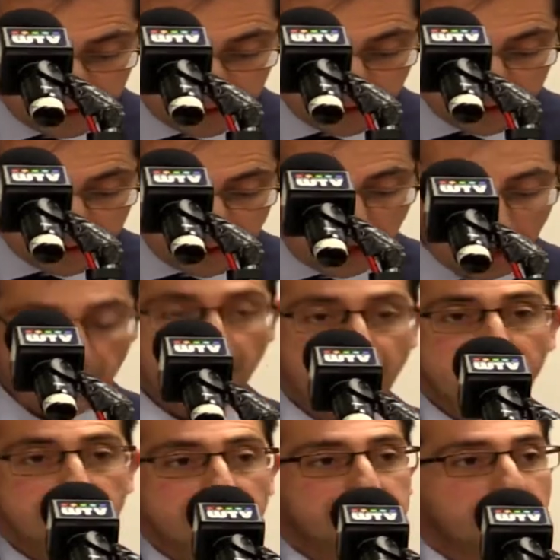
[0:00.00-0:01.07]

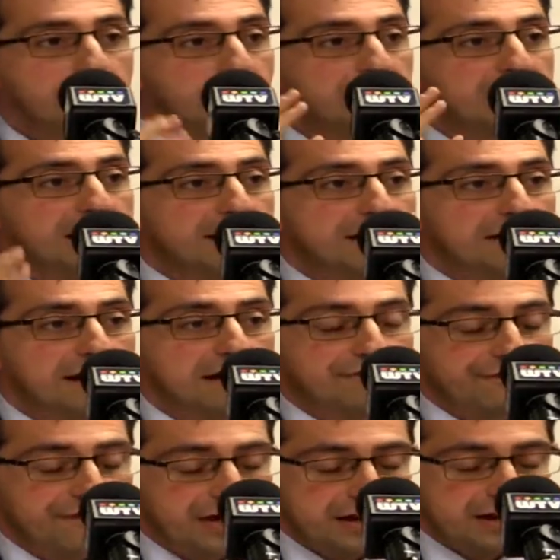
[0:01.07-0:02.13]
that would have
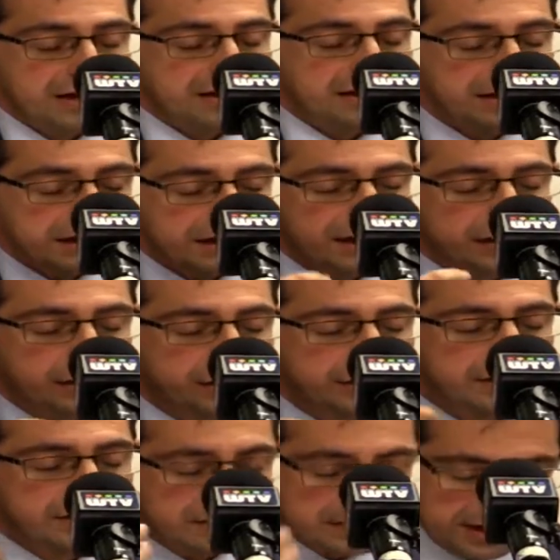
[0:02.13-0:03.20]
included
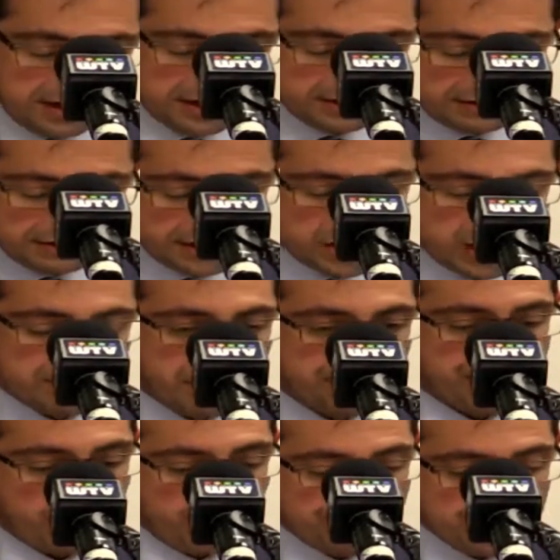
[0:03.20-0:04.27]
legitimate
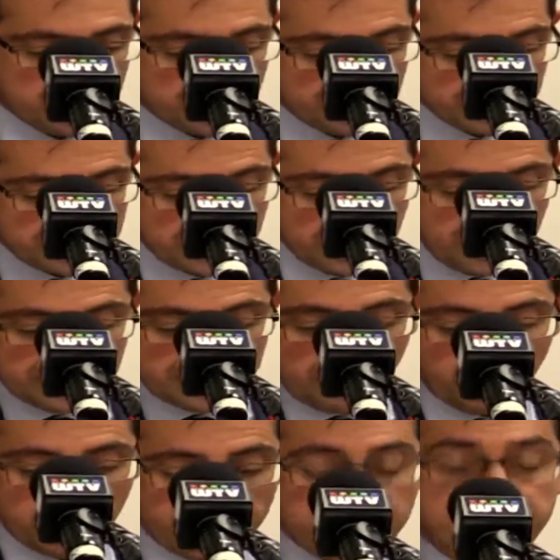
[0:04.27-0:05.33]
prohibitions that would
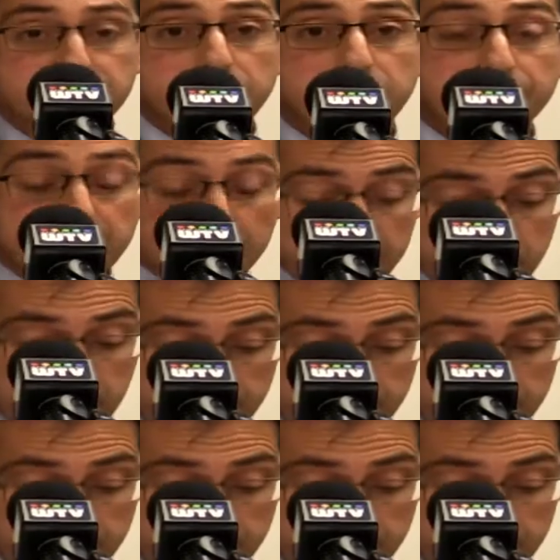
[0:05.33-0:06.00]
have served the legitimate